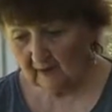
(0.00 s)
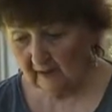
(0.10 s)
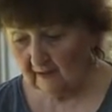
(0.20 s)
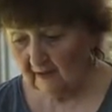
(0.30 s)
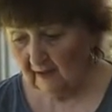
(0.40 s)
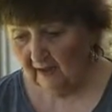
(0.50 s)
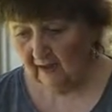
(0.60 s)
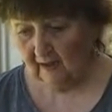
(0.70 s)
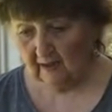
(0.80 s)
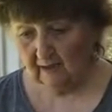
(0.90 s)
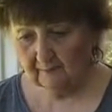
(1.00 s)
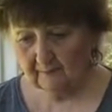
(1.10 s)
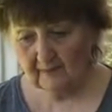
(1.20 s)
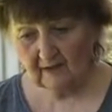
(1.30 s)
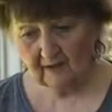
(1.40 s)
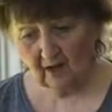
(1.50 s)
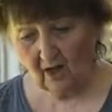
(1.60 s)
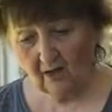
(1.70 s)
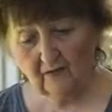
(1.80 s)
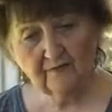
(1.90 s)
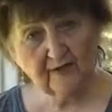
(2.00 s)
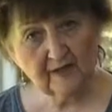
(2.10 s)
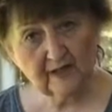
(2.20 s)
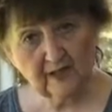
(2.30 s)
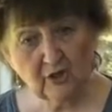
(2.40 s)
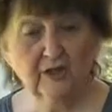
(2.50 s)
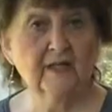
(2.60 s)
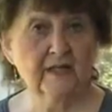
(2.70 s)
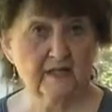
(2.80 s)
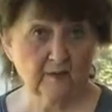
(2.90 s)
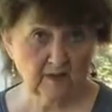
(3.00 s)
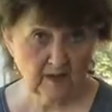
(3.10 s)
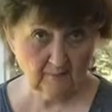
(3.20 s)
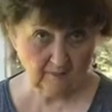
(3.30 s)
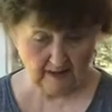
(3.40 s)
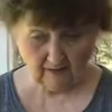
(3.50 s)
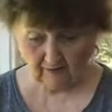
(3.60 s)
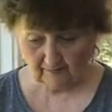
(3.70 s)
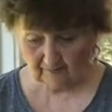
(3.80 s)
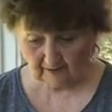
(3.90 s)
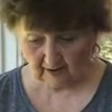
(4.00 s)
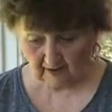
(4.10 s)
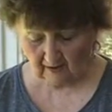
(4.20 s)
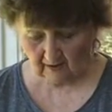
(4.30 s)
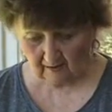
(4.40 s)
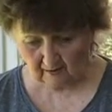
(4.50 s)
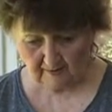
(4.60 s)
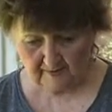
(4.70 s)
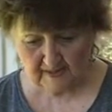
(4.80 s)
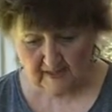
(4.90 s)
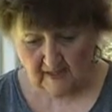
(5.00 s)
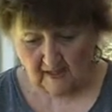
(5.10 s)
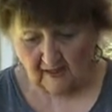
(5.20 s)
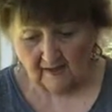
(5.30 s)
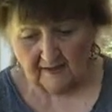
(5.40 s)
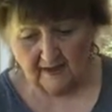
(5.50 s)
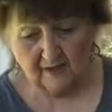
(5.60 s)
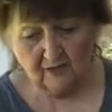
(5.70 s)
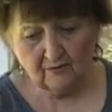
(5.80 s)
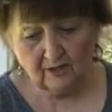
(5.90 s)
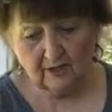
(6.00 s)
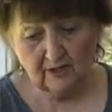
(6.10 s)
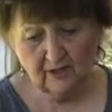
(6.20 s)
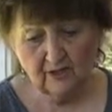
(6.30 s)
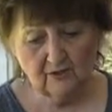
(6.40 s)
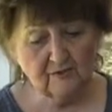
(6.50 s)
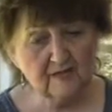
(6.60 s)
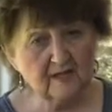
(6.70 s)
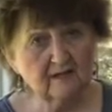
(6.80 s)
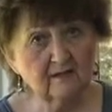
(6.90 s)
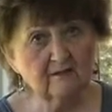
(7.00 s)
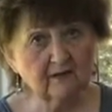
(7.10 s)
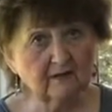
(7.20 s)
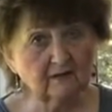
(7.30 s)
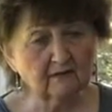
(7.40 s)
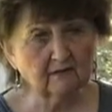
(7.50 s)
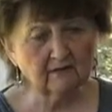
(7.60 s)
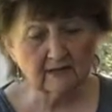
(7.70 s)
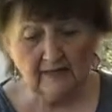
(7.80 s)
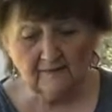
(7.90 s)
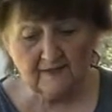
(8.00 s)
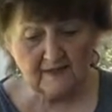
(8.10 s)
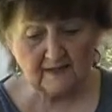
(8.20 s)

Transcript: Then all of the goodness will come out of the herbs. Then you can use the leaves